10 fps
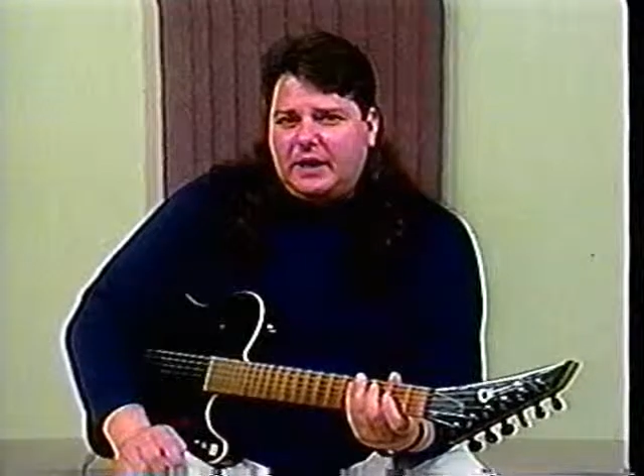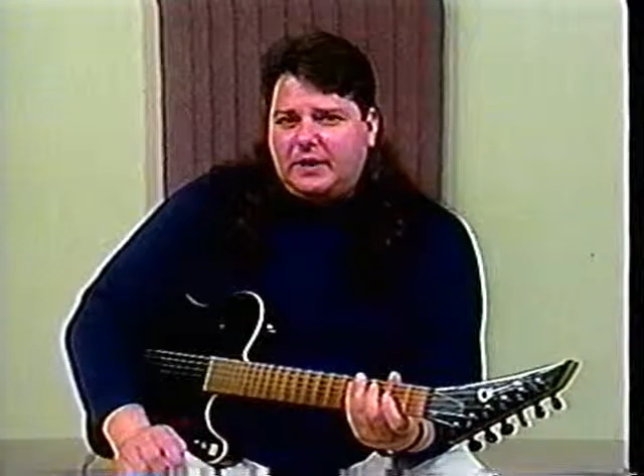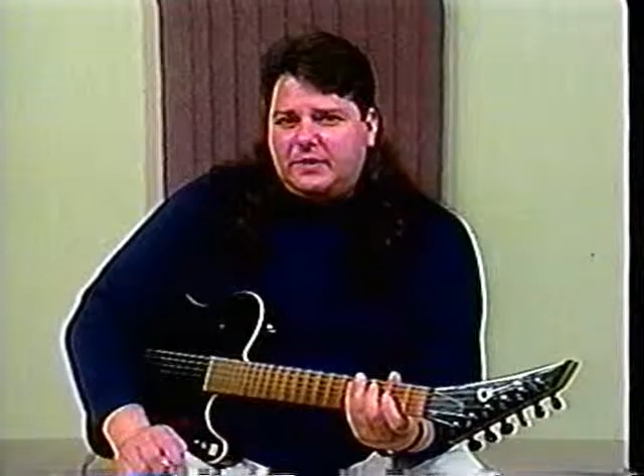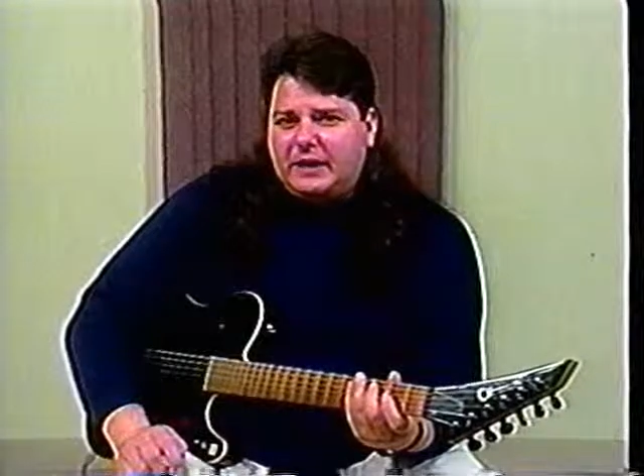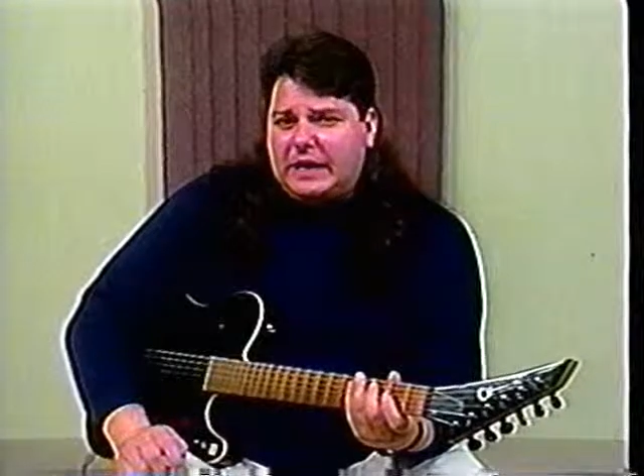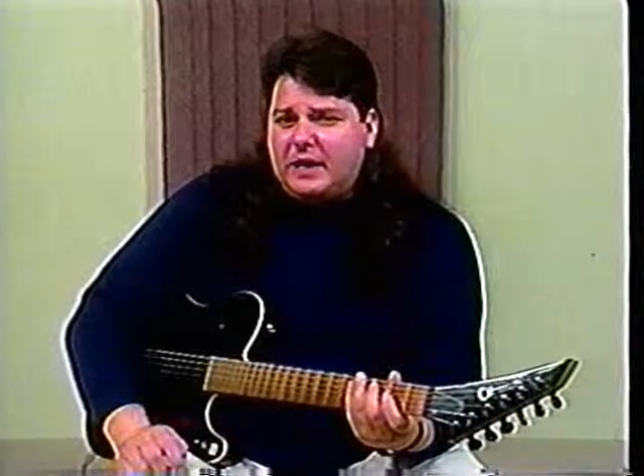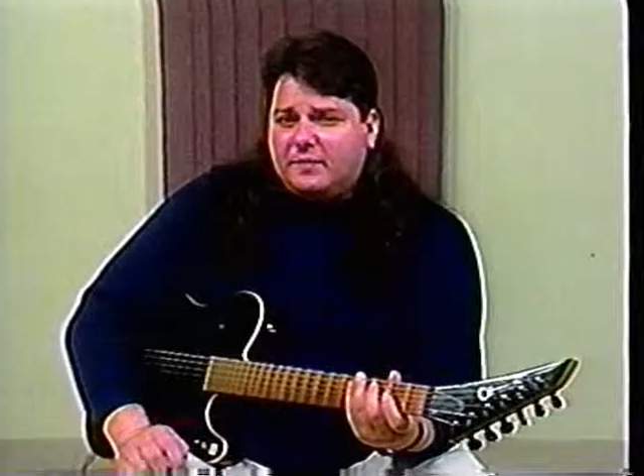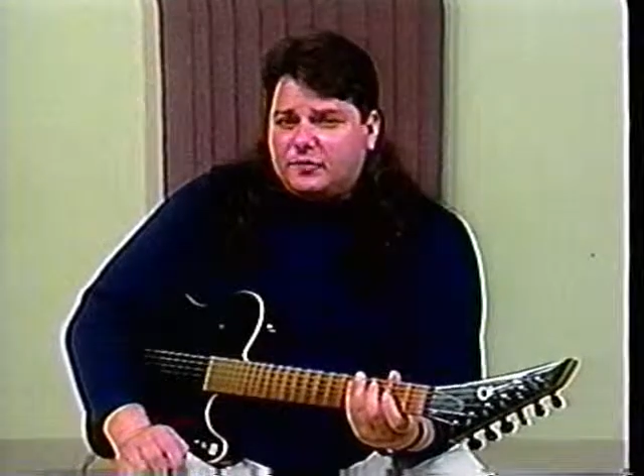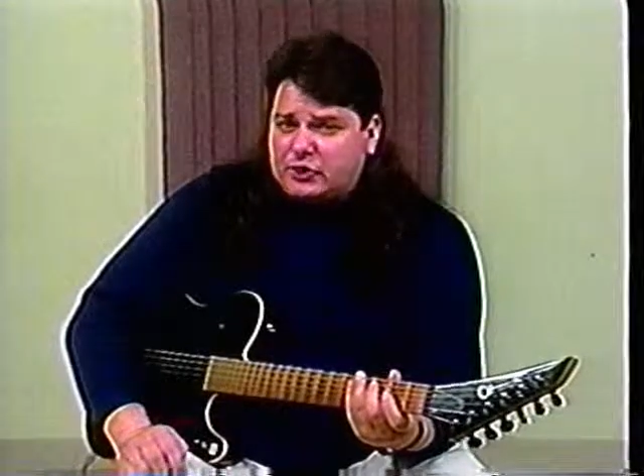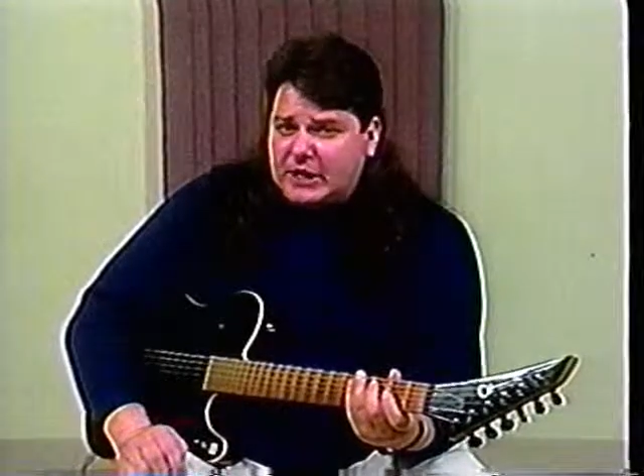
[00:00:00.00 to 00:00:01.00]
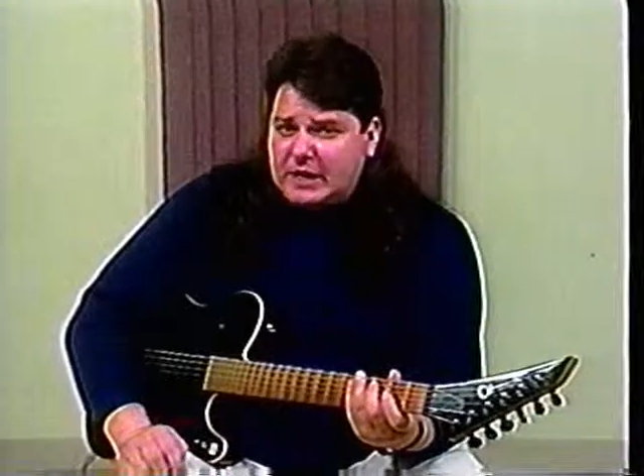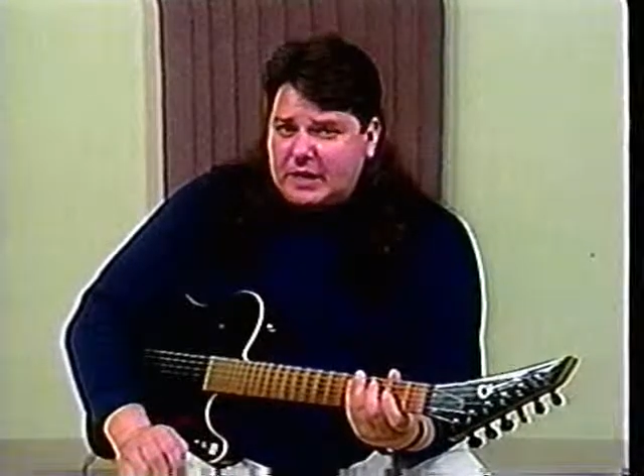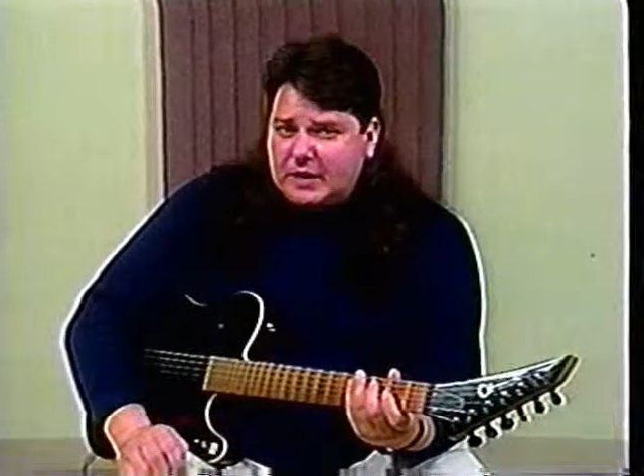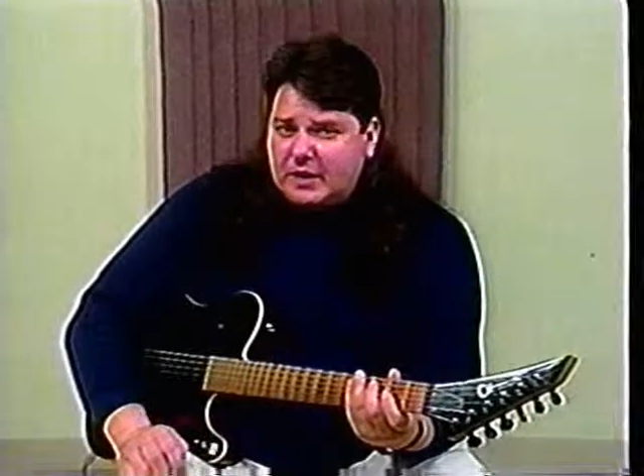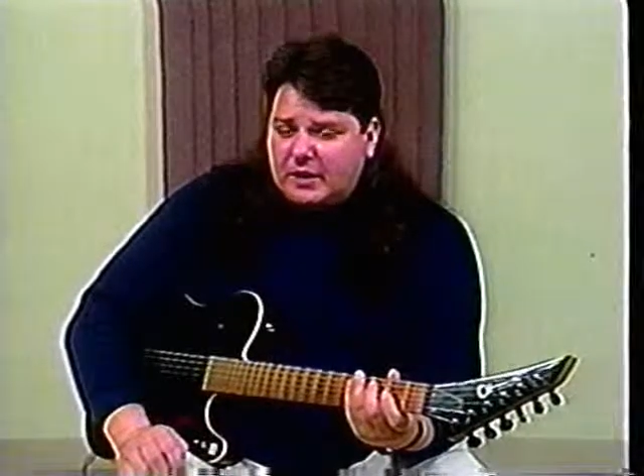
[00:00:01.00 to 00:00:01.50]
the key of G,
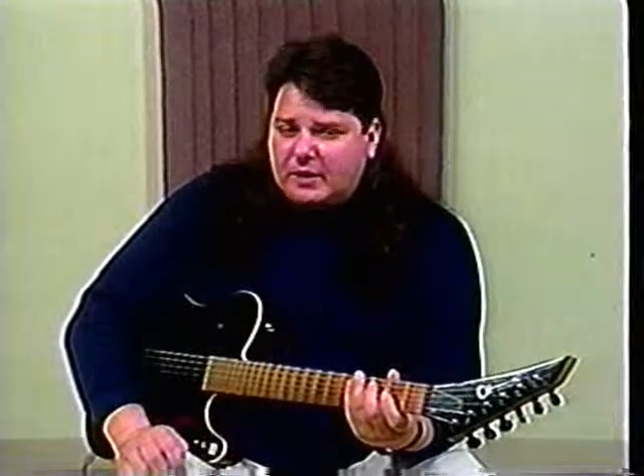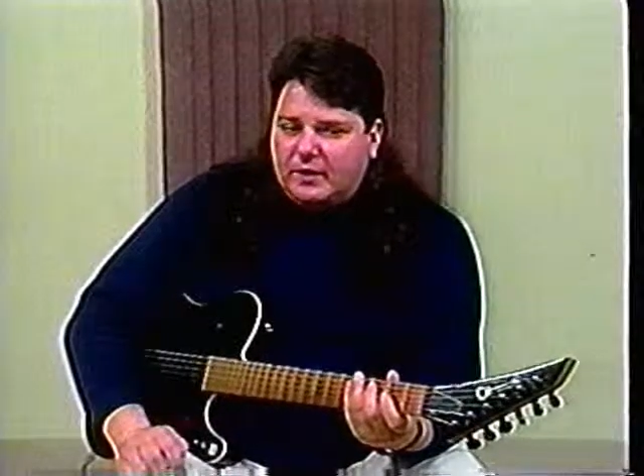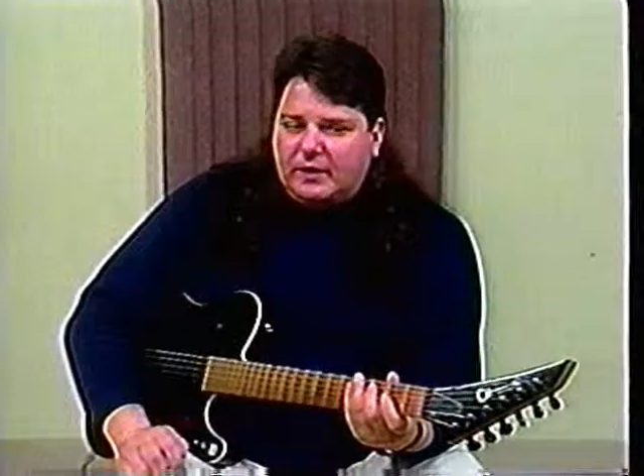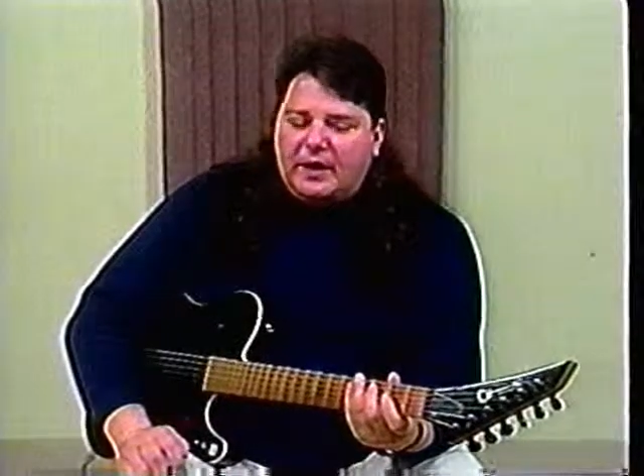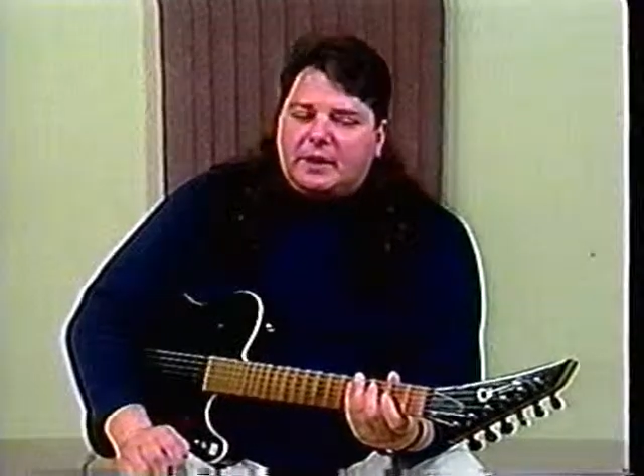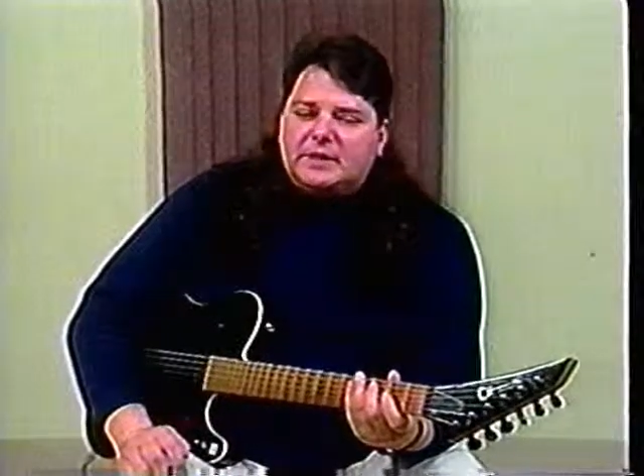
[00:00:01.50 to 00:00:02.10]
and